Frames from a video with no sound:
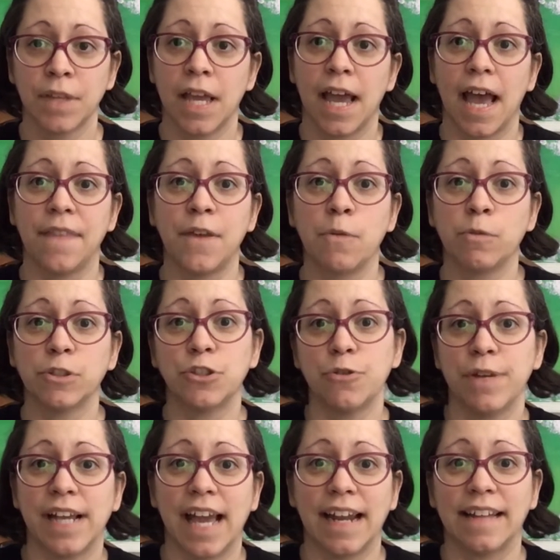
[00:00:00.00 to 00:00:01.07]
And then we'll do it
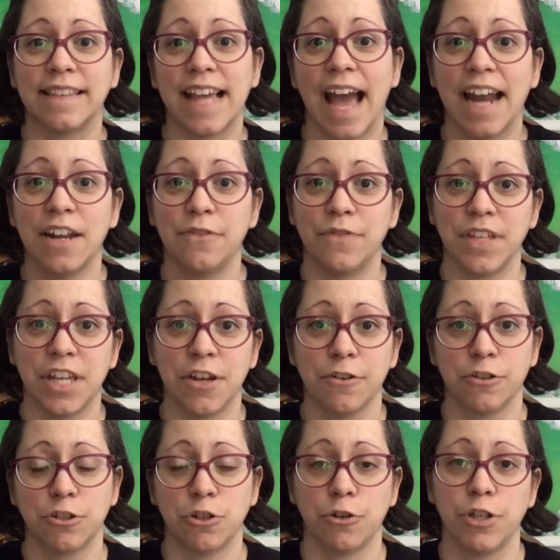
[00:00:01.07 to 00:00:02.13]
again at the end of the year to
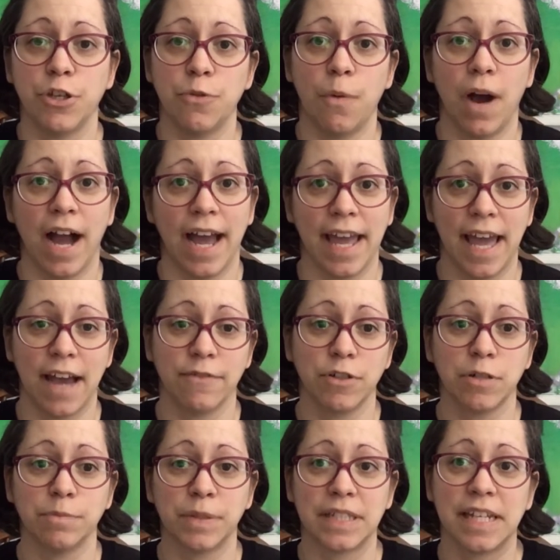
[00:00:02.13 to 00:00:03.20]
show you what I have
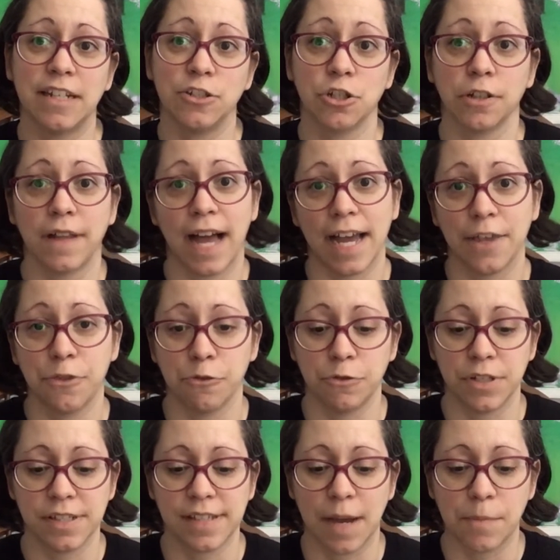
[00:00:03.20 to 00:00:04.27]
completed July through
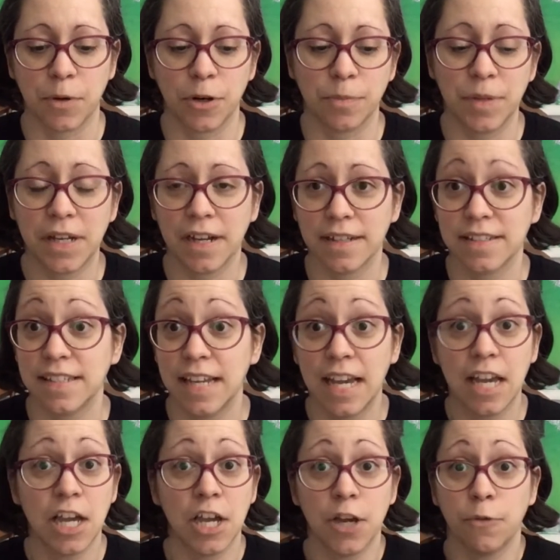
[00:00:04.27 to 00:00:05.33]
December. Because
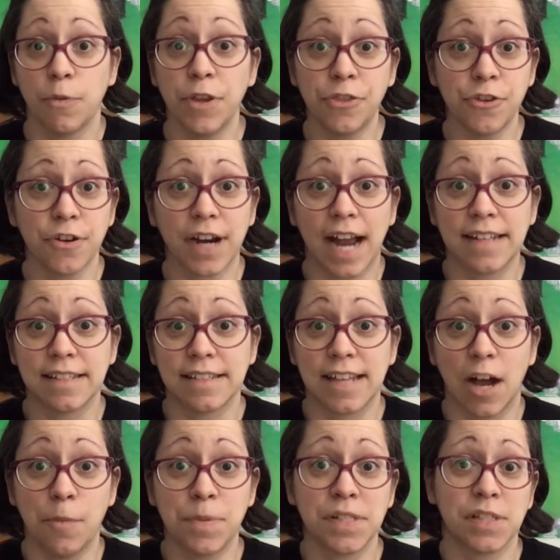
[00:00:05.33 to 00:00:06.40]
with your guys'
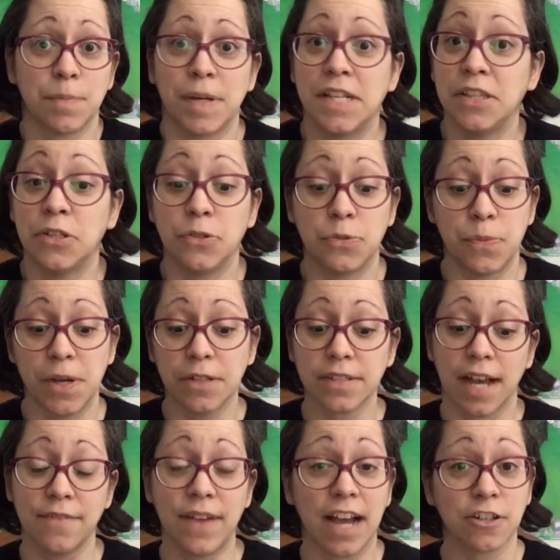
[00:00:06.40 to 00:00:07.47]
help in spinning these wheels,
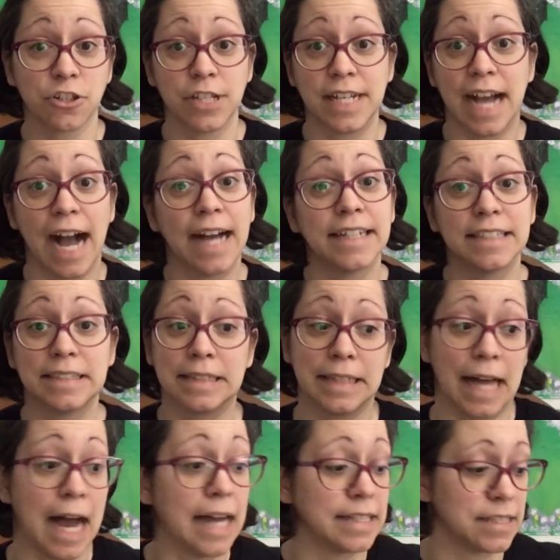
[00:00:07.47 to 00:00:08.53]
I've actually gotten a
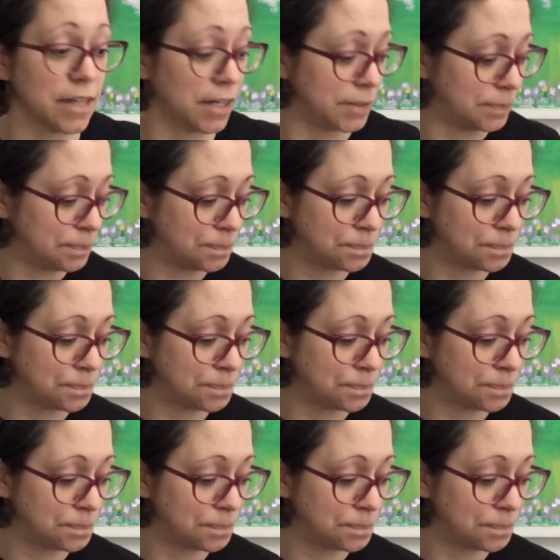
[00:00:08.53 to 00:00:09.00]
lot done.